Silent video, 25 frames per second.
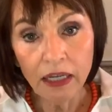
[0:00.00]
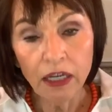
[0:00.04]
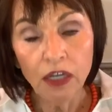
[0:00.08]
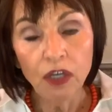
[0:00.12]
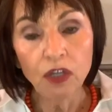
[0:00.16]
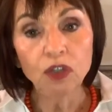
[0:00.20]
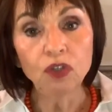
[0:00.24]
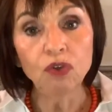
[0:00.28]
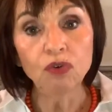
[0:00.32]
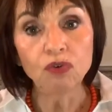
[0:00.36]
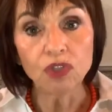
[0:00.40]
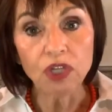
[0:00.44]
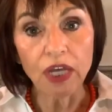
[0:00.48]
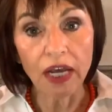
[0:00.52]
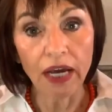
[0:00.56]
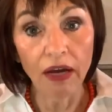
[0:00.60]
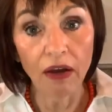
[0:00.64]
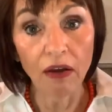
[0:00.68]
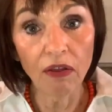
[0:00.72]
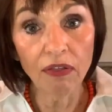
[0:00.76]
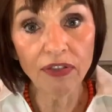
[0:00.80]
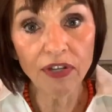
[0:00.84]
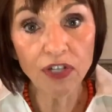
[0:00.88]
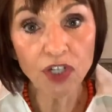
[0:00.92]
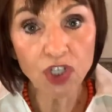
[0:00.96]
You tell
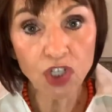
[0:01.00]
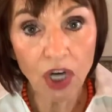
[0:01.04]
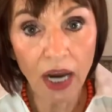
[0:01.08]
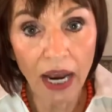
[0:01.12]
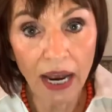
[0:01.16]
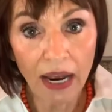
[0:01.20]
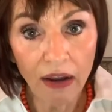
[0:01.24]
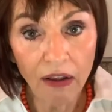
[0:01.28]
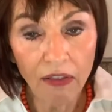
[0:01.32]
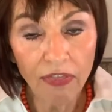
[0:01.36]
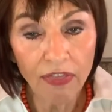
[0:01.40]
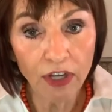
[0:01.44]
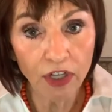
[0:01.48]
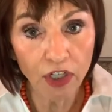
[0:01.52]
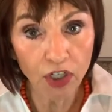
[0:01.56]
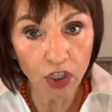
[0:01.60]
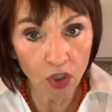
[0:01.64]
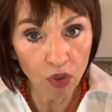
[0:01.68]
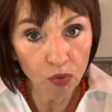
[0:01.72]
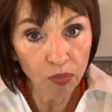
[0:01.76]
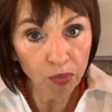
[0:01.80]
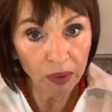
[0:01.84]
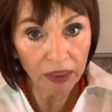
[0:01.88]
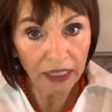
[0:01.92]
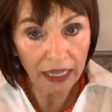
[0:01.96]
the child the new
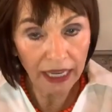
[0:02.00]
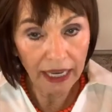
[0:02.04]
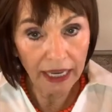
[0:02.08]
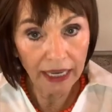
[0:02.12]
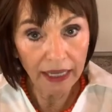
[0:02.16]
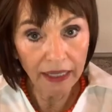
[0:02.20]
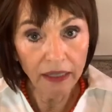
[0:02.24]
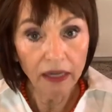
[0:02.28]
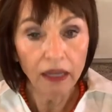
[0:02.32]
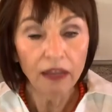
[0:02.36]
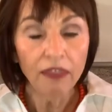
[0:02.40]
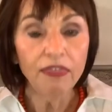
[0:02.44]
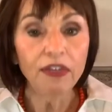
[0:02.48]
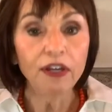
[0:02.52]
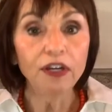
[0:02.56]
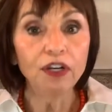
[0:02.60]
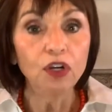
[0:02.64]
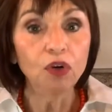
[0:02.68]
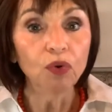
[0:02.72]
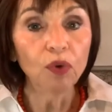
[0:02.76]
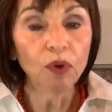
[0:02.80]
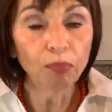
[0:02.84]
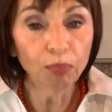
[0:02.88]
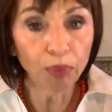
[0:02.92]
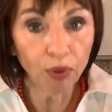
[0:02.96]
plan, the new
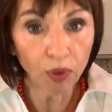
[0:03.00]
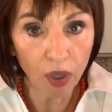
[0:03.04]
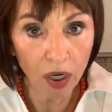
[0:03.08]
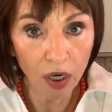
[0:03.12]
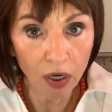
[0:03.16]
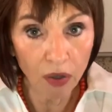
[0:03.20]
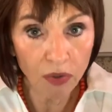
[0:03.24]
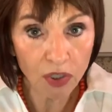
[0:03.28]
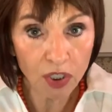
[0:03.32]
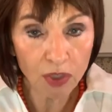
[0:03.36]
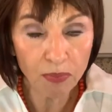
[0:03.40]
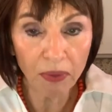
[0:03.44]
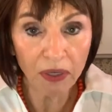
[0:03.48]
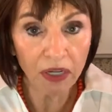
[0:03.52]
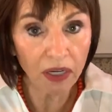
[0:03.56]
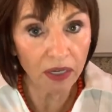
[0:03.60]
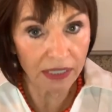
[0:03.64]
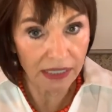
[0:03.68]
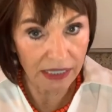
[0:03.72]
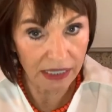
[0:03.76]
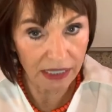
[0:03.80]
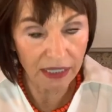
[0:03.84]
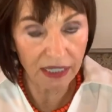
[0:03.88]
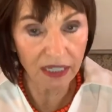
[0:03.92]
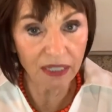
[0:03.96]
approach, because
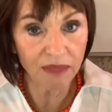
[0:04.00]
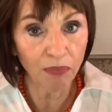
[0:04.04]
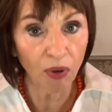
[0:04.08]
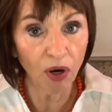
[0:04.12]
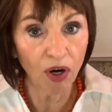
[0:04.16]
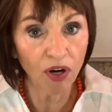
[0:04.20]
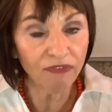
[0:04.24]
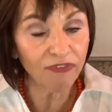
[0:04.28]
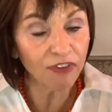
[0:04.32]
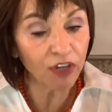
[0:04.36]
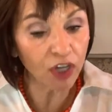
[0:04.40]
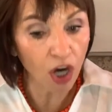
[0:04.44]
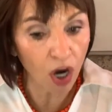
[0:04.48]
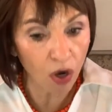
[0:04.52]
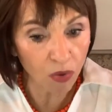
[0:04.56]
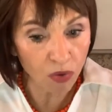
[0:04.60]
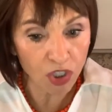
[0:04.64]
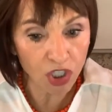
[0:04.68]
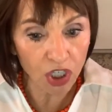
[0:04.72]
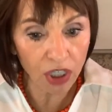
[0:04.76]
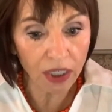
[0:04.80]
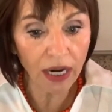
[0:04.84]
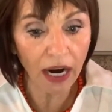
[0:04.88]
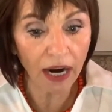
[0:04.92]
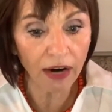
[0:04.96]
this is part of
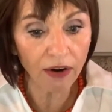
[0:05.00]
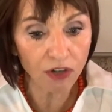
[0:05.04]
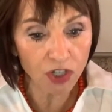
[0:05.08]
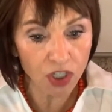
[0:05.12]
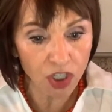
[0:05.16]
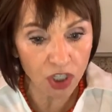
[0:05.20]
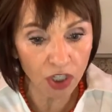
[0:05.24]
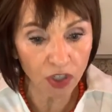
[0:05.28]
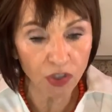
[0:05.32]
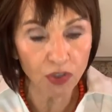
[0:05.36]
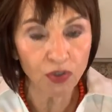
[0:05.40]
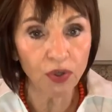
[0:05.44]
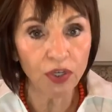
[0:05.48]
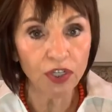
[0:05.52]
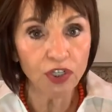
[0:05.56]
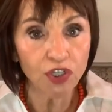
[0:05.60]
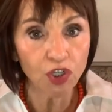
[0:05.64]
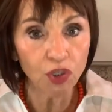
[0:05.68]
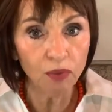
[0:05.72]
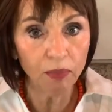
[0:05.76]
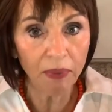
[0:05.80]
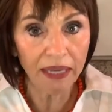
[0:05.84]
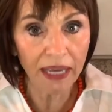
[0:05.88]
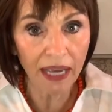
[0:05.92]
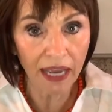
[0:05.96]
coaching our children to
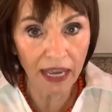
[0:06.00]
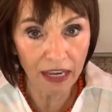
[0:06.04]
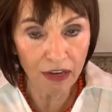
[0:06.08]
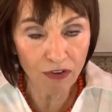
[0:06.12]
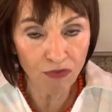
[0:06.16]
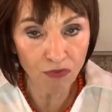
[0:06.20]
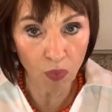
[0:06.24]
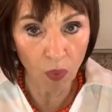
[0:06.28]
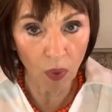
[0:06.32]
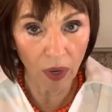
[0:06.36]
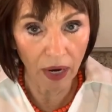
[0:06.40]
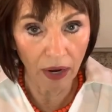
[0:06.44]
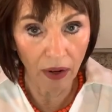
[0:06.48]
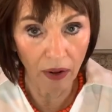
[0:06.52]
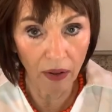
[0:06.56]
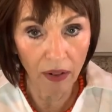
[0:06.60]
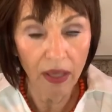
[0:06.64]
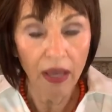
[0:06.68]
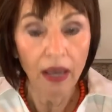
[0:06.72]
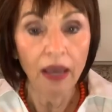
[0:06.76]
behave well.